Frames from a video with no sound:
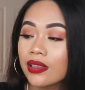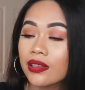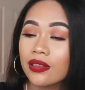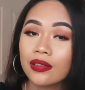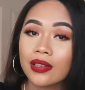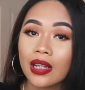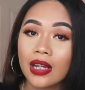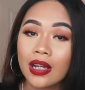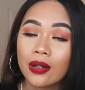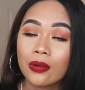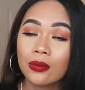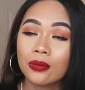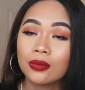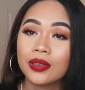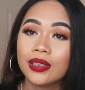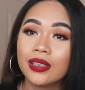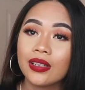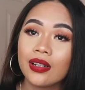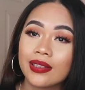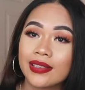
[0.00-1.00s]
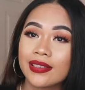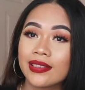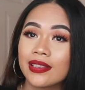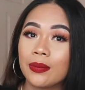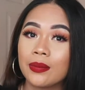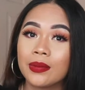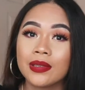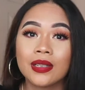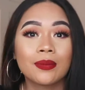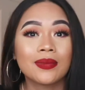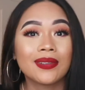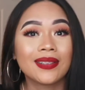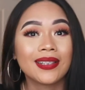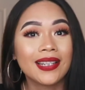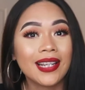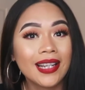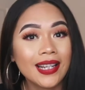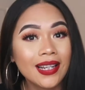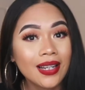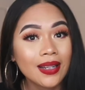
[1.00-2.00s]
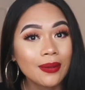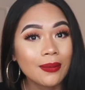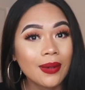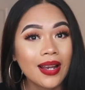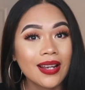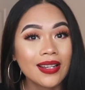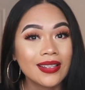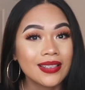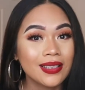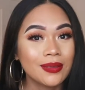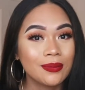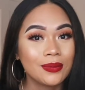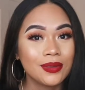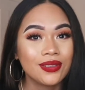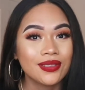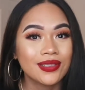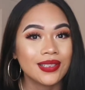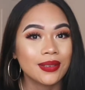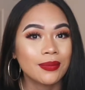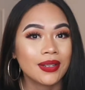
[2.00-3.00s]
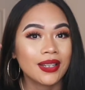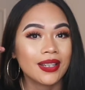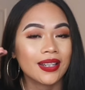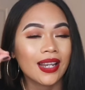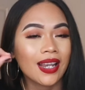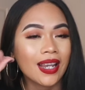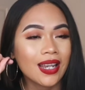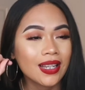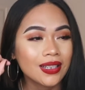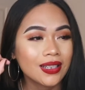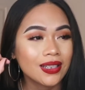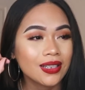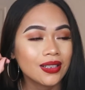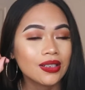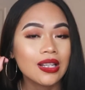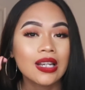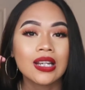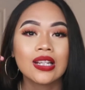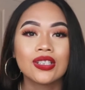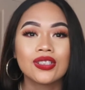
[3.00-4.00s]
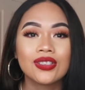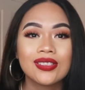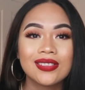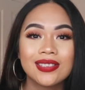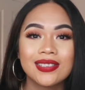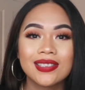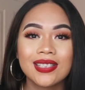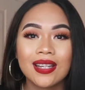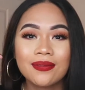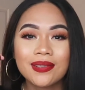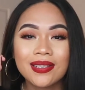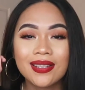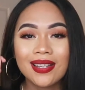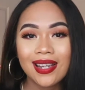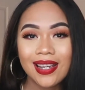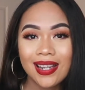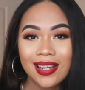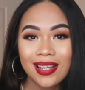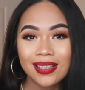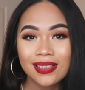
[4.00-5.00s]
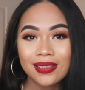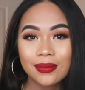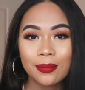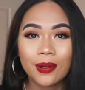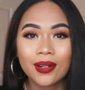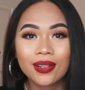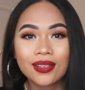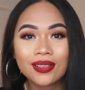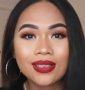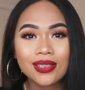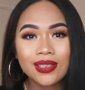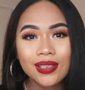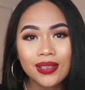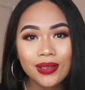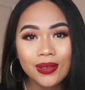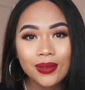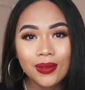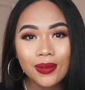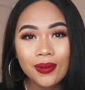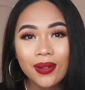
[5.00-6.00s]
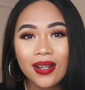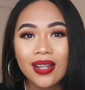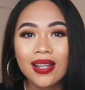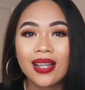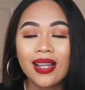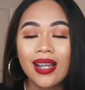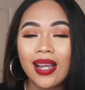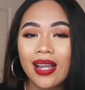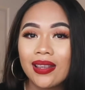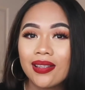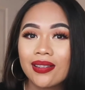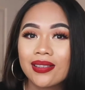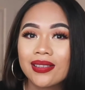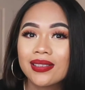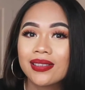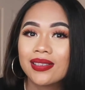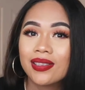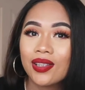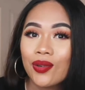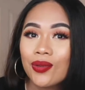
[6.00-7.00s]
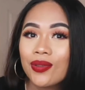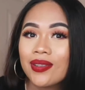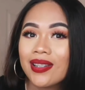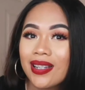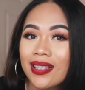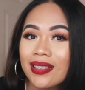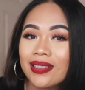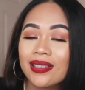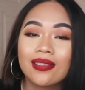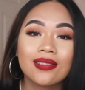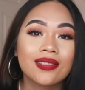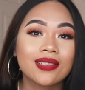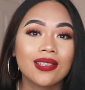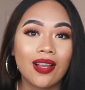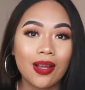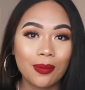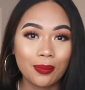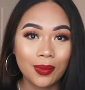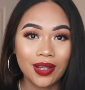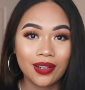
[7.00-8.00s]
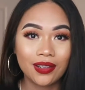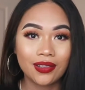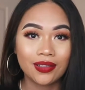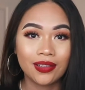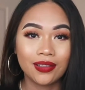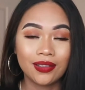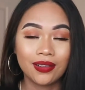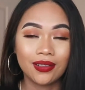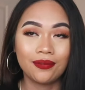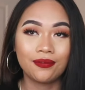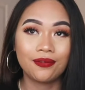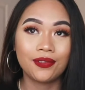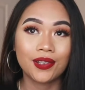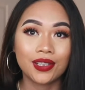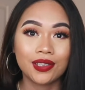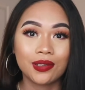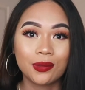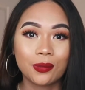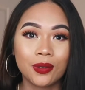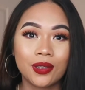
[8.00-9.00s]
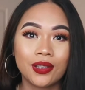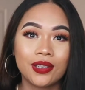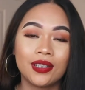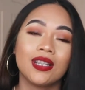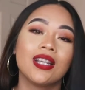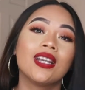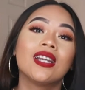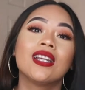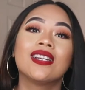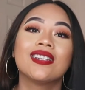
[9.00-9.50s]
So now we are stepping up the game. I am using my Canon G7X Mark II. It looks so nice. It looks a lot better than the first one.